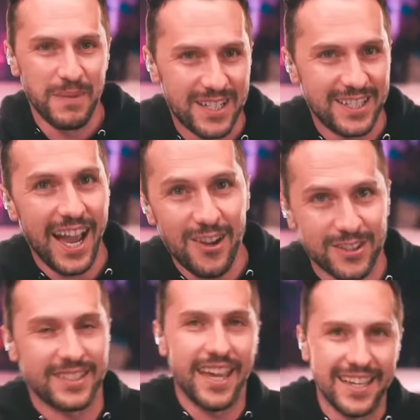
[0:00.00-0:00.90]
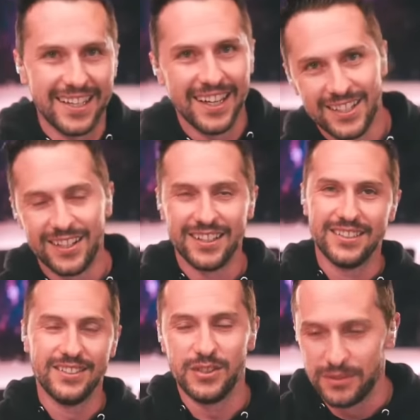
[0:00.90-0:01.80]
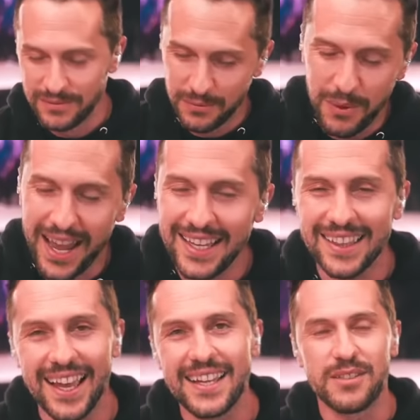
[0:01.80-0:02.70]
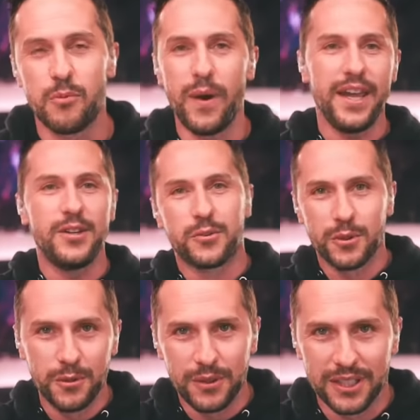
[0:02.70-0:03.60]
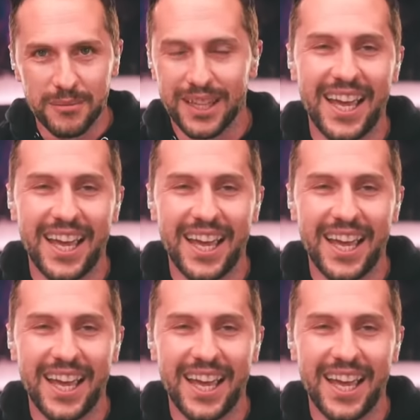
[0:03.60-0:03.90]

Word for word: McDowell said, right? Like Wayne Grudem,